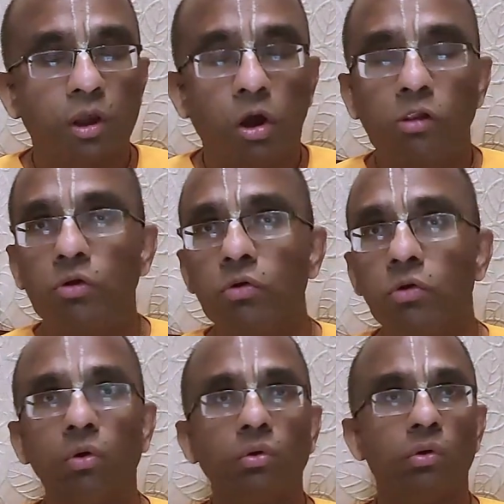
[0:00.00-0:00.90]

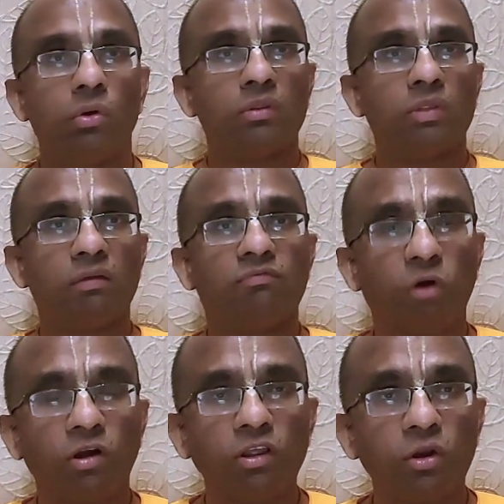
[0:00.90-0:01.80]
Although they
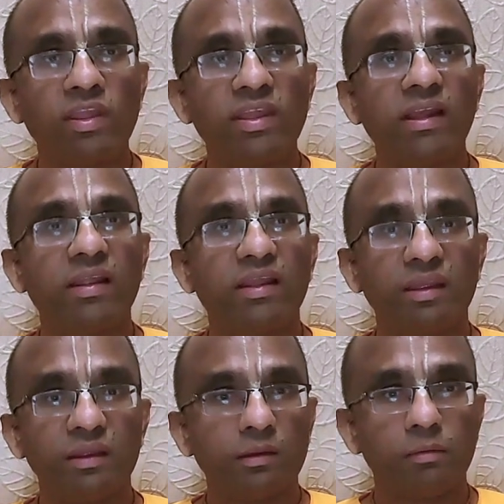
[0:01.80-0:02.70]
fought
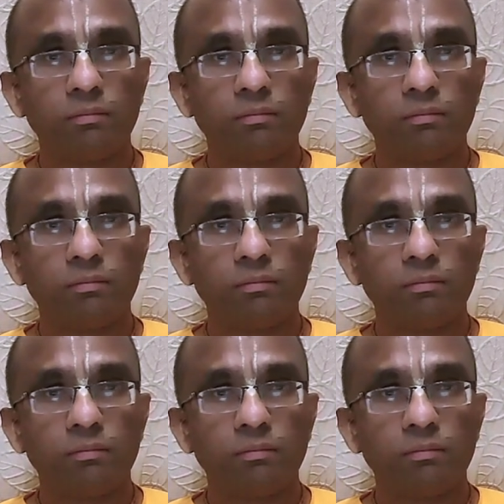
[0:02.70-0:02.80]
heroically,